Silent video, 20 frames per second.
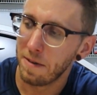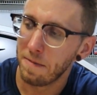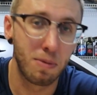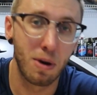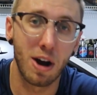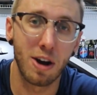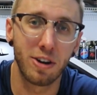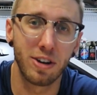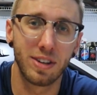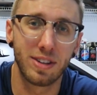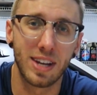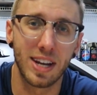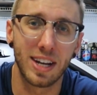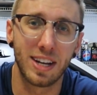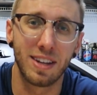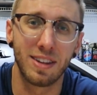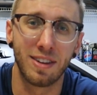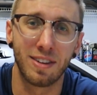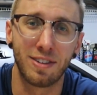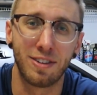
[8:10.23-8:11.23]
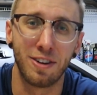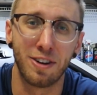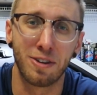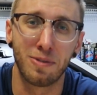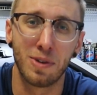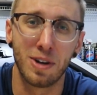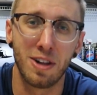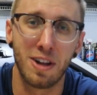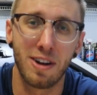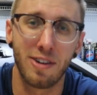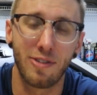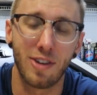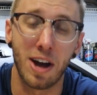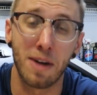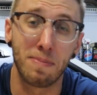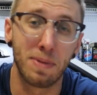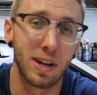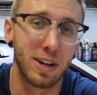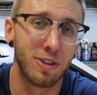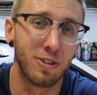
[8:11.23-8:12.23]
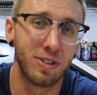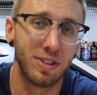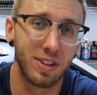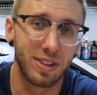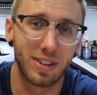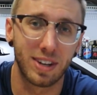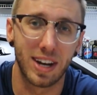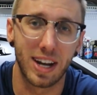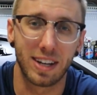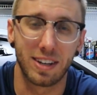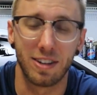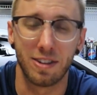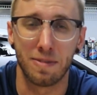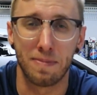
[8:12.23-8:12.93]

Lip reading: Prior to taking the steering wheel off, I plan on disconnecting